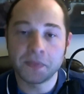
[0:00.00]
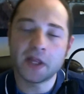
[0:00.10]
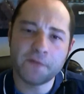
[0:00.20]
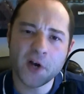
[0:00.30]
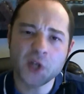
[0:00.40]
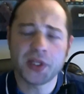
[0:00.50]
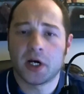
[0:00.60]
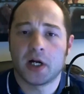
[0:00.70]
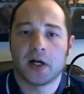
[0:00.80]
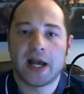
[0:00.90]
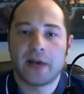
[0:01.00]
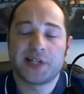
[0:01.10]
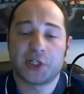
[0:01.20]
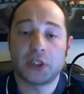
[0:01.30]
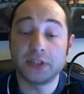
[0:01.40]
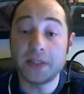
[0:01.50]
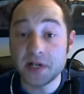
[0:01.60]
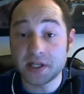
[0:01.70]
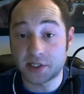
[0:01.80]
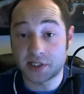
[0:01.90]
The first one that caught our eye was actually
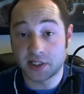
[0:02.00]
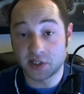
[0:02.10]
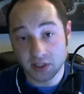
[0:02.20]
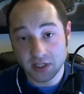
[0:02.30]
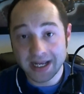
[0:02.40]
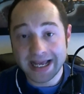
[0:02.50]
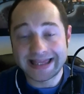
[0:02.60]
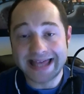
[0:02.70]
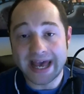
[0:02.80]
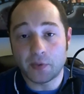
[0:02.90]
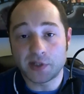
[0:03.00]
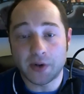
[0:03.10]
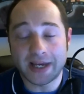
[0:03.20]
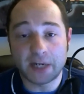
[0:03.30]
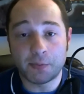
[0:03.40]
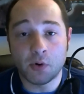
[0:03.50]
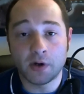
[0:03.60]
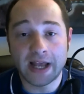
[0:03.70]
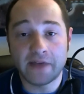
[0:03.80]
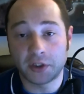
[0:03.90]
Liberty of the Seas, that was going out of Port
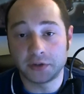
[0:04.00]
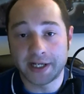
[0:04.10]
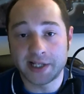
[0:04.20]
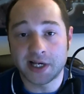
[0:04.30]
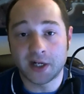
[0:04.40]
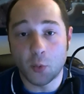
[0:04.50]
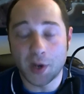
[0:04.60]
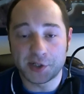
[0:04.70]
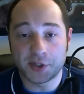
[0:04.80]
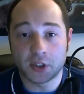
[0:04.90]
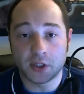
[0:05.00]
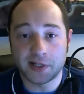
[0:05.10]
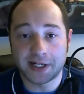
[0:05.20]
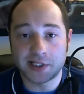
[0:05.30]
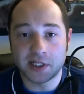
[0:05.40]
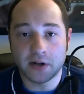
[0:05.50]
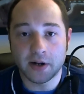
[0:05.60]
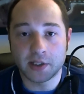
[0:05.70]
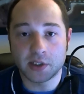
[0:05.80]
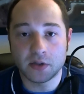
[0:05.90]
Everglades on a Western Caribbean
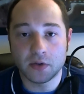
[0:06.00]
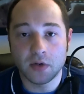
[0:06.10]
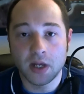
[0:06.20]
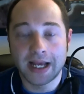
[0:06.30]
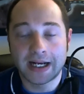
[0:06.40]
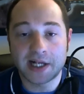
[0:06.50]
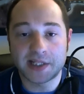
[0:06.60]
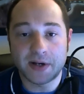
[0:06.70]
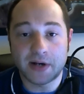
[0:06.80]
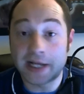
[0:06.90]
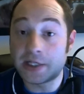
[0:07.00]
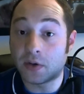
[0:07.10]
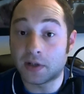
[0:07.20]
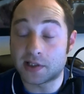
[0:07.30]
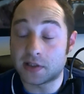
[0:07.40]
itinerary to Cozumel, Honduras.